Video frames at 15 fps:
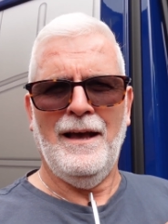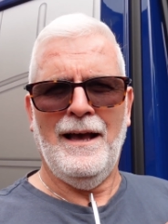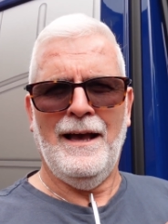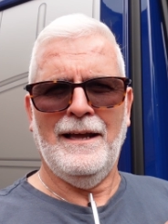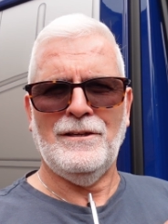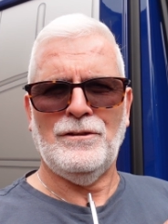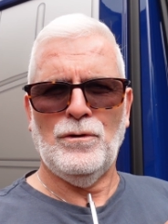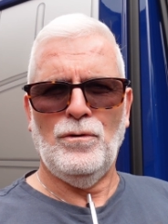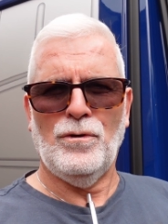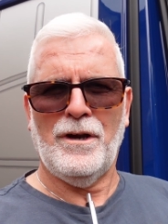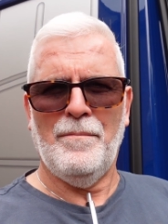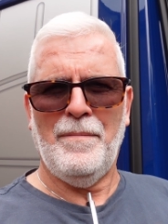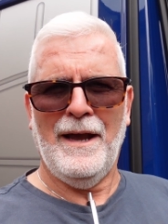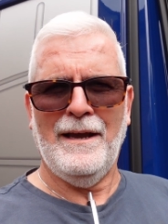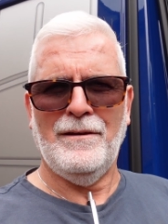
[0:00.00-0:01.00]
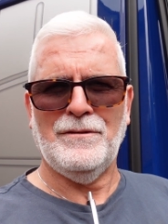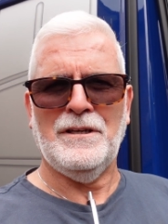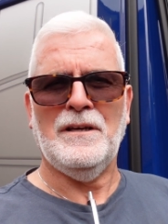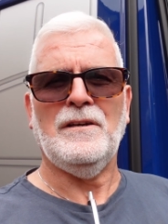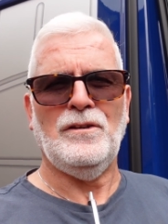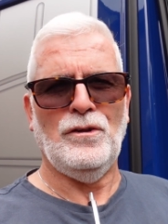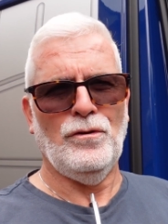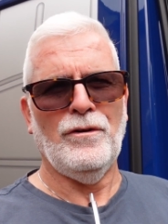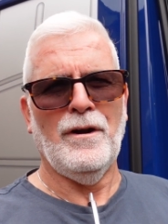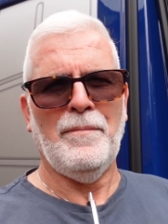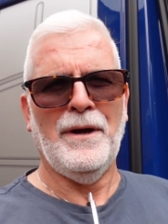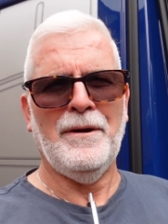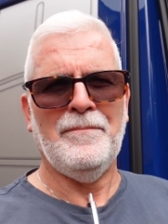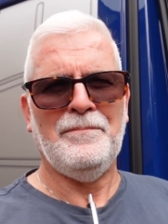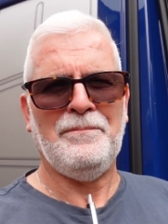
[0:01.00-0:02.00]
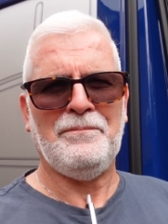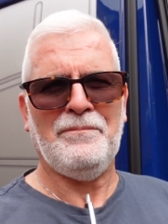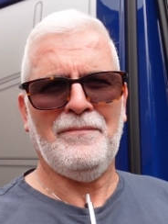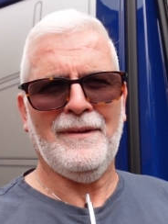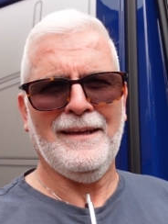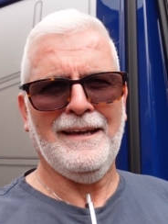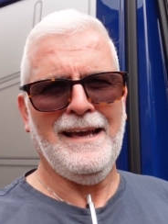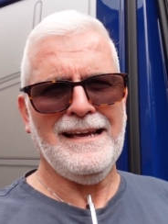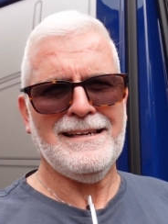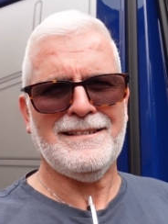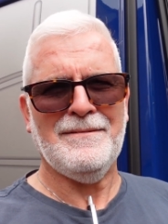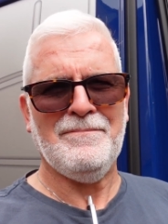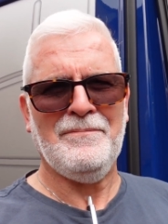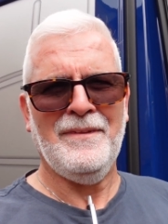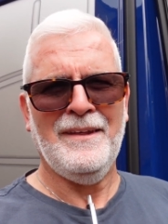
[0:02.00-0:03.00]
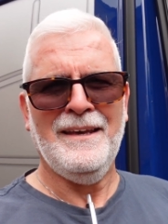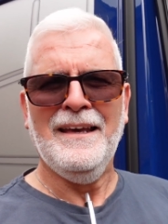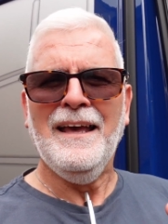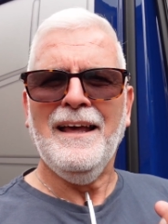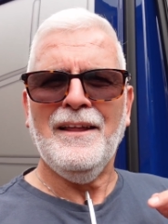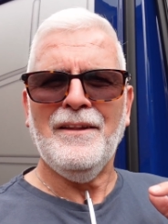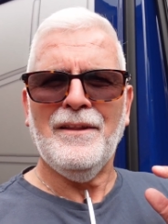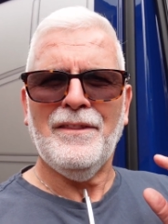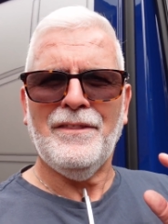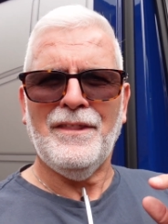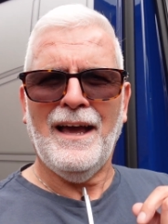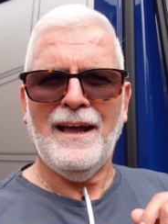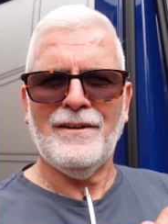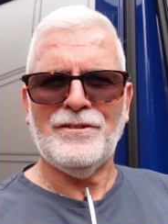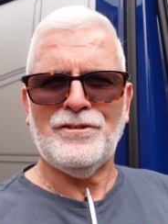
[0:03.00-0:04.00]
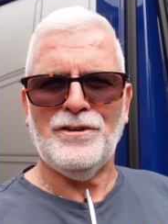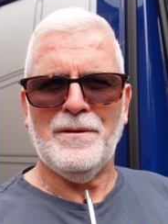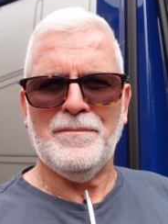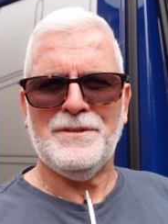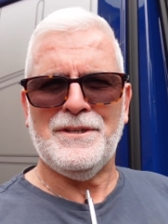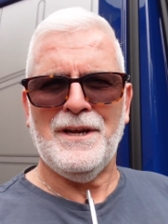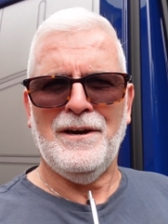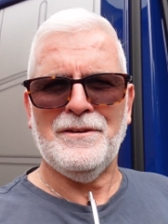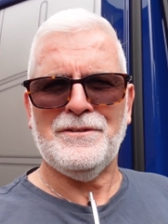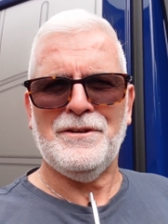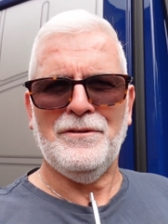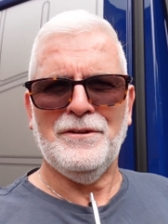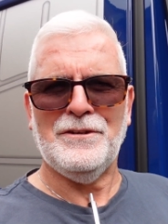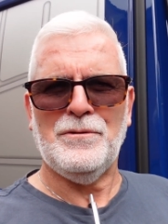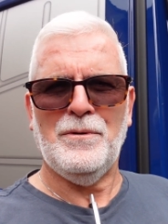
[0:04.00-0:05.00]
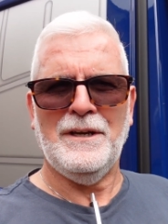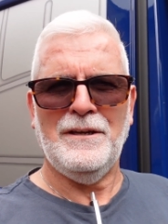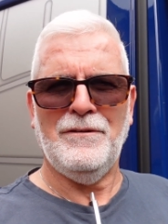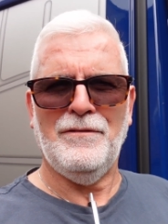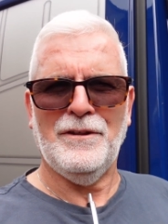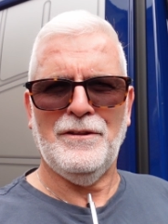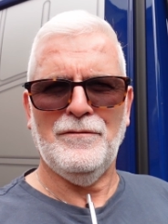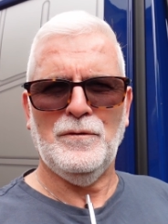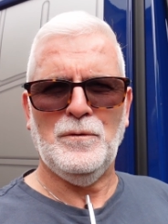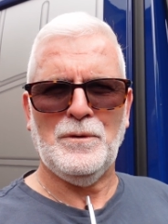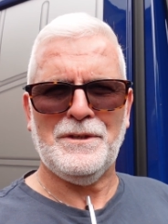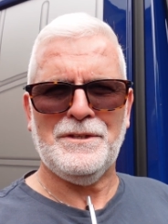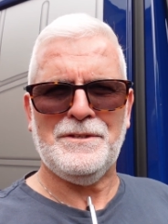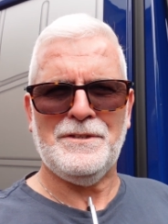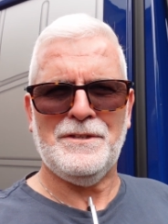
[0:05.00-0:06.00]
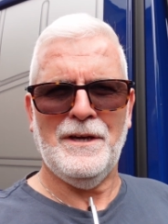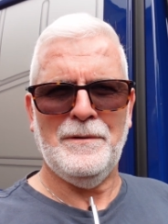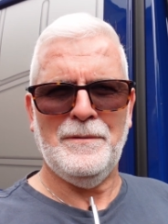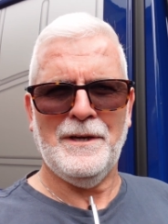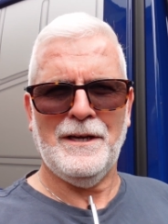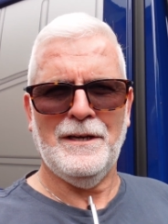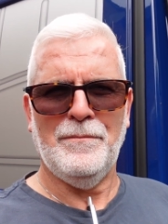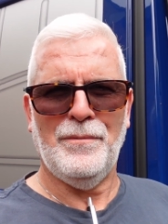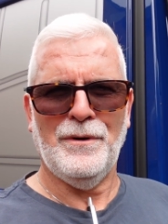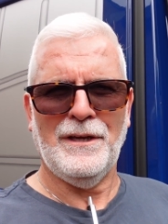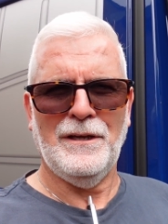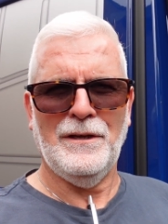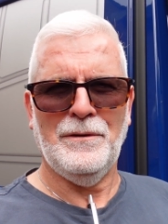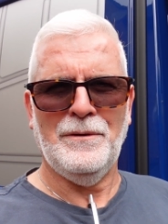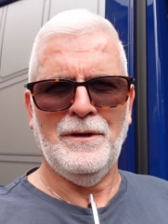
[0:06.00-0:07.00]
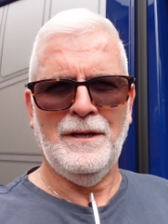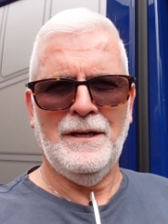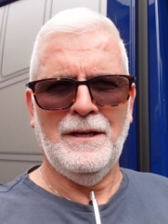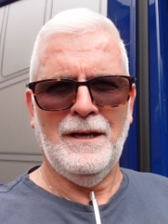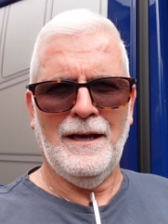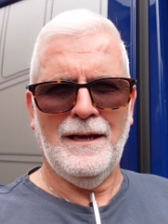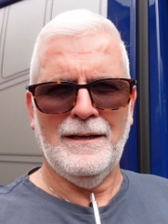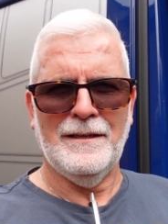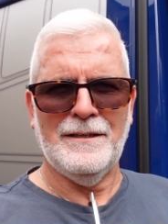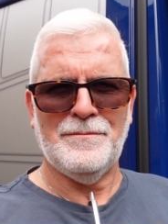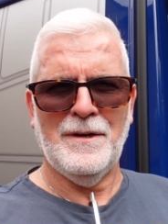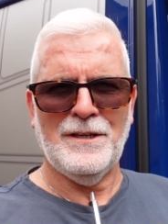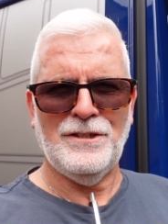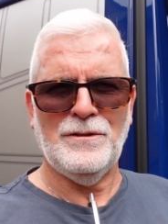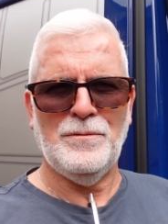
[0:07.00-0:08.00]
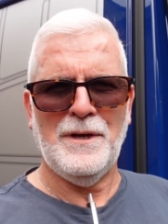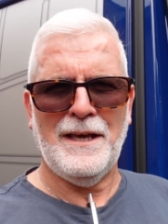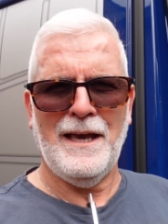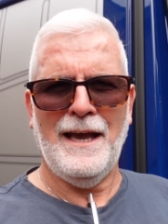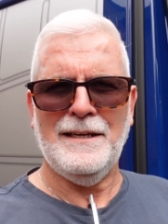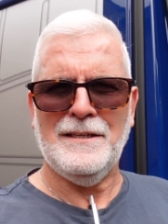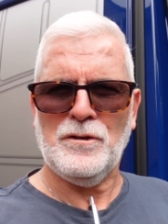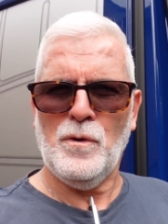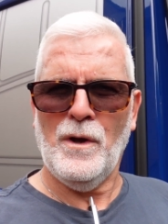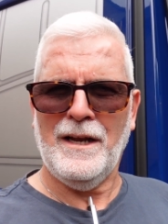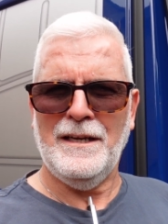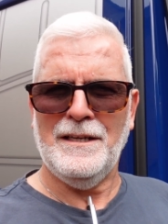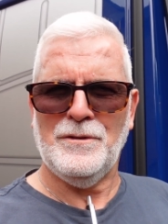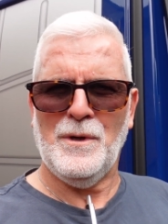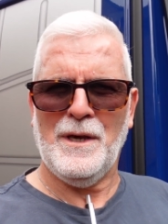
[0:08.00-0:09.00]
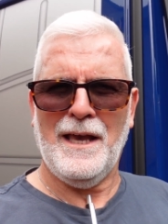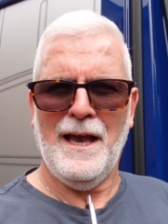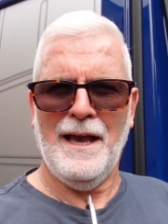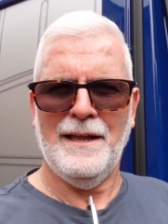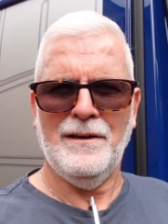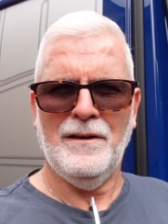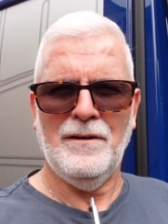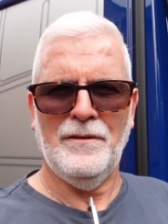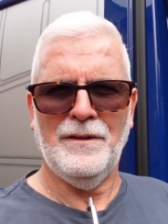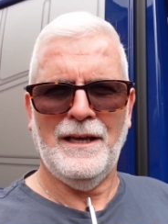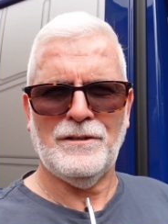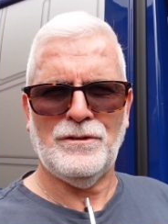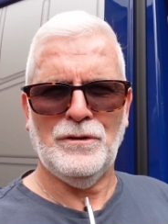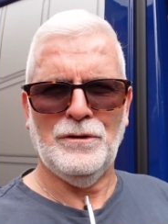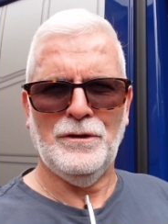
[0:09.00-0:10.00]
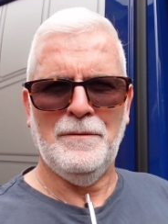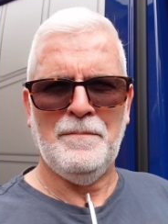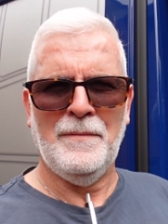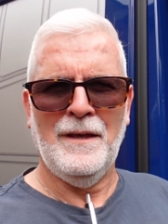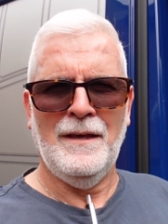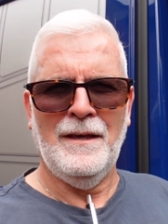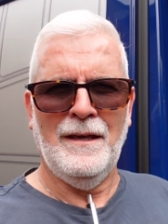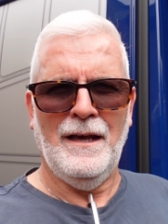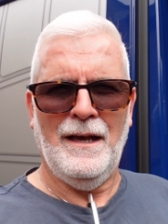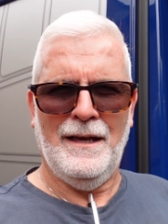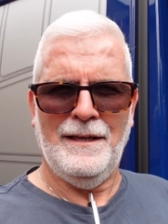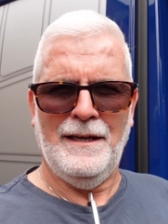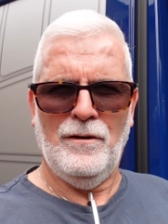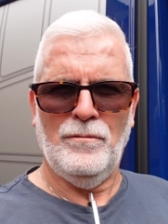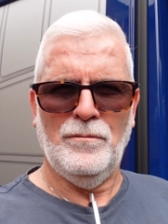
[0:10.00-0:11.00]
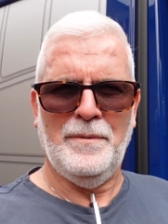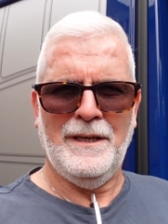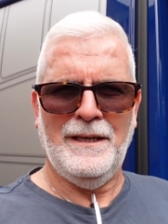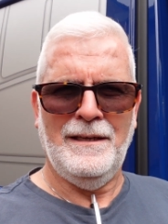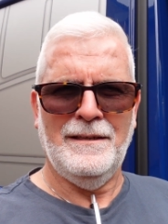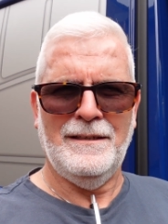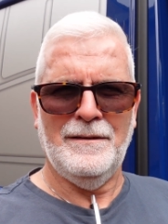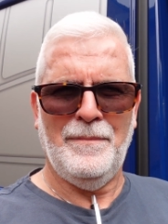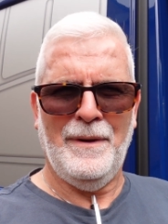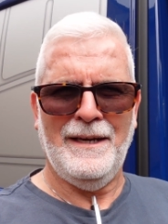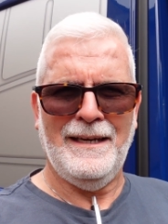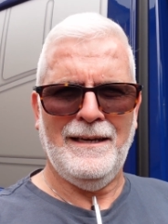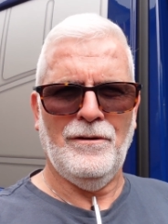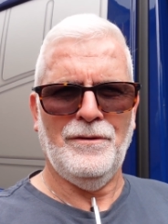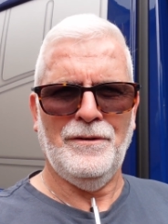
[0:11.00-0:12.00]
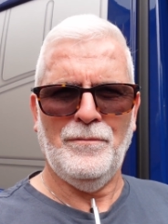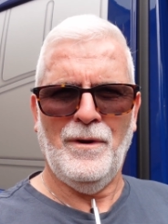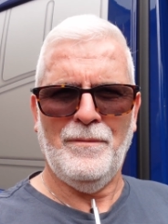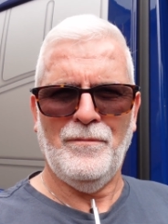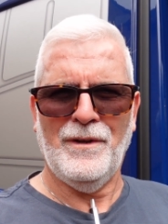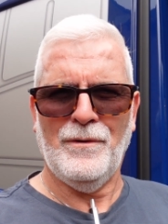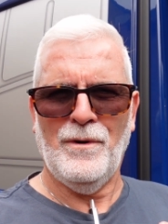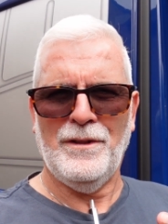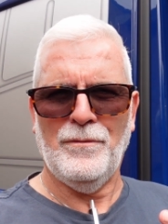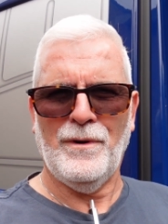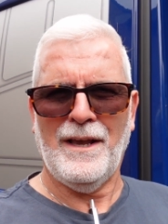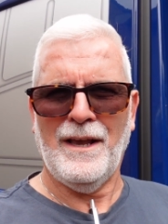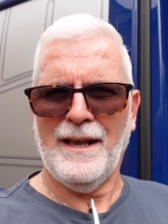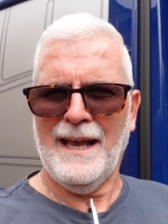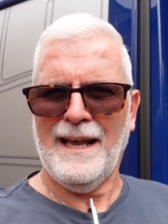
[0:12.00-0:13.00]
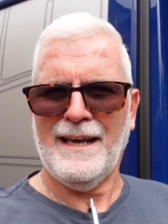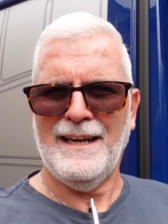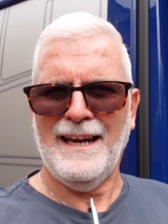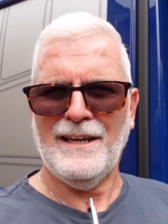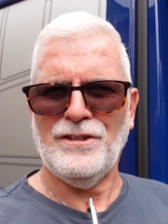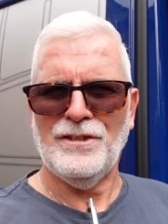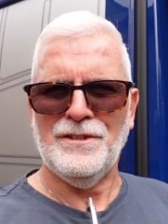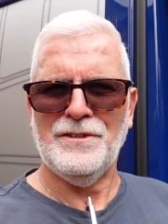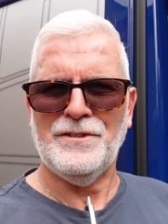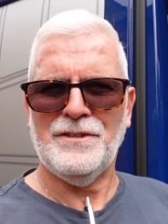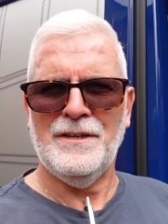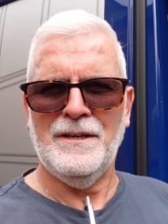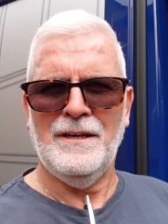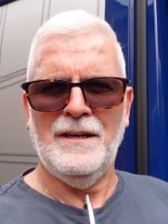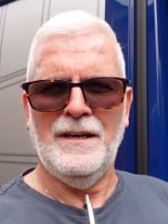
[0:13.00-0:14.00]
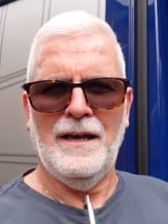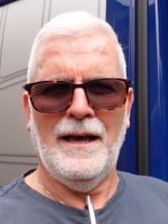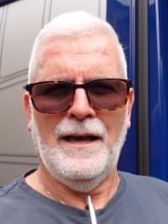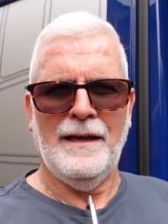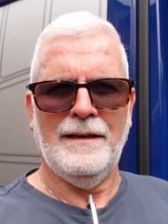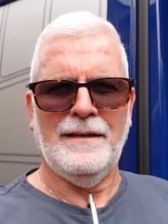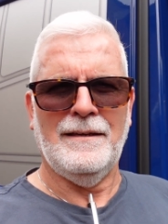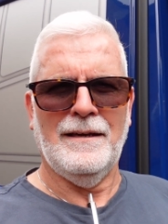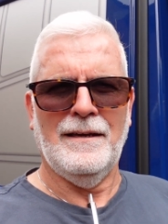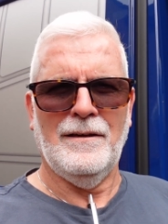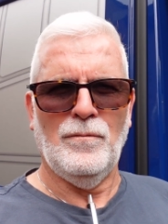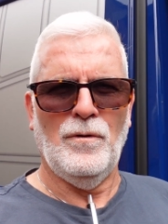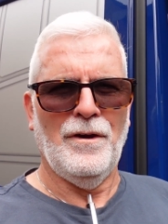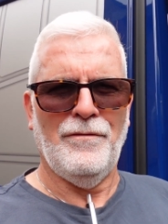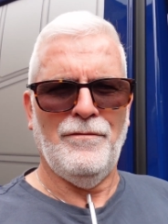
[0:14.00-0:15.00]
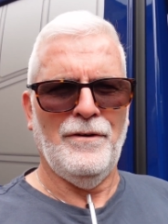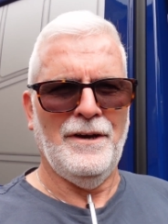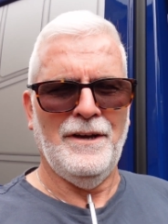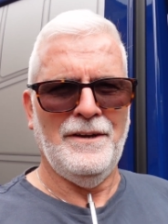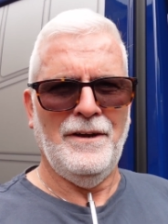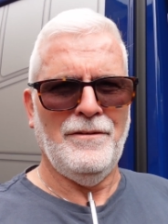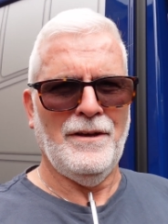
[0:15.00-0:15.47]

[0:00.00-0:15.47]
and talk about Europe yes that trip starts on the 25th of August so we're going to bring you uh, as much as we can as quickly as we can on that tour and that will be depending on we, whether we can get connections and uh, Wi-Fi I know